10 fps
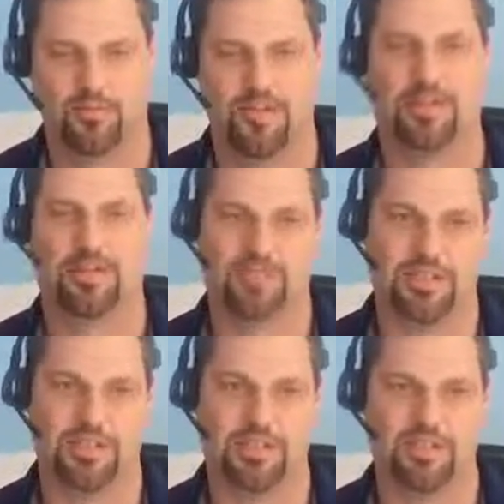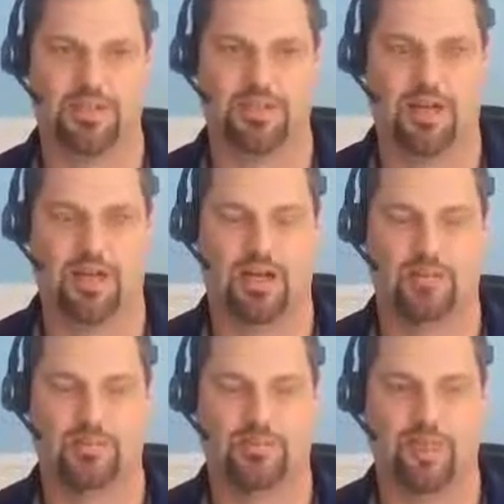pretty expensive,
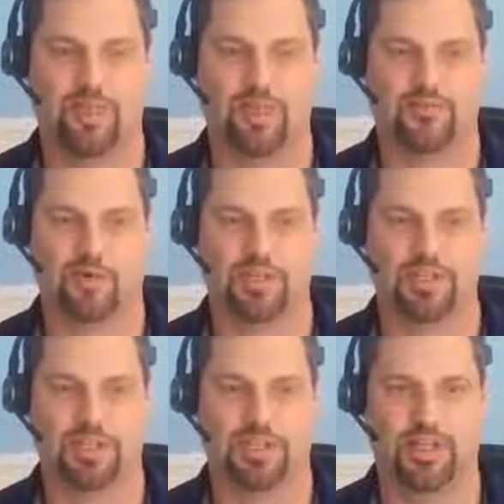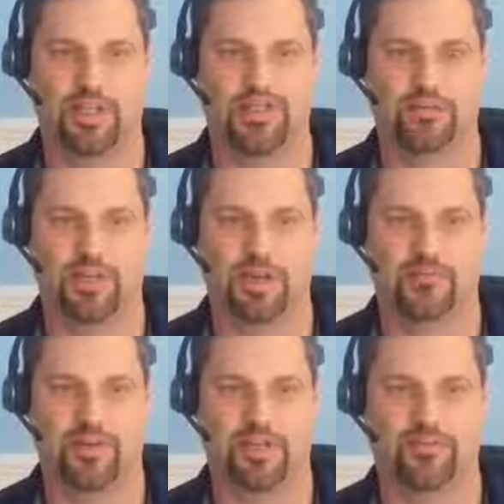and unfortunately, he doesn't make
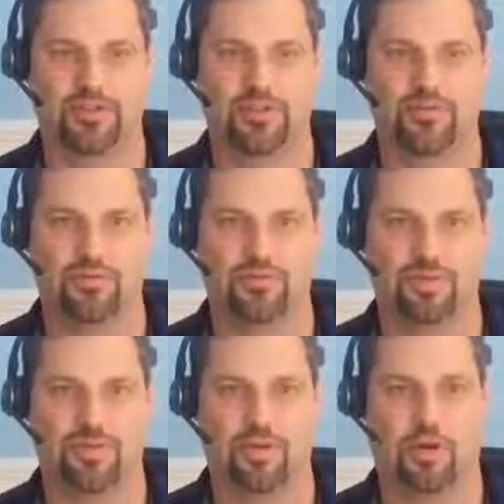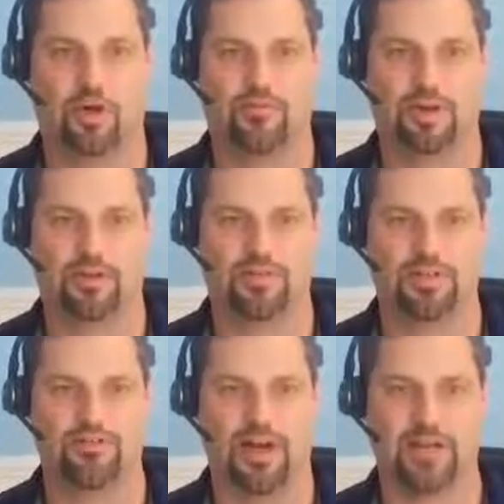it available to all of
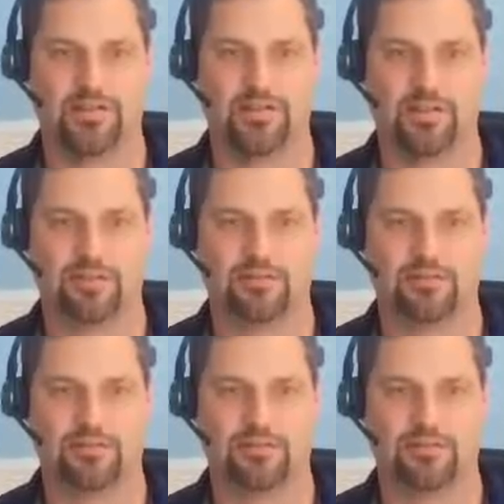our advisors.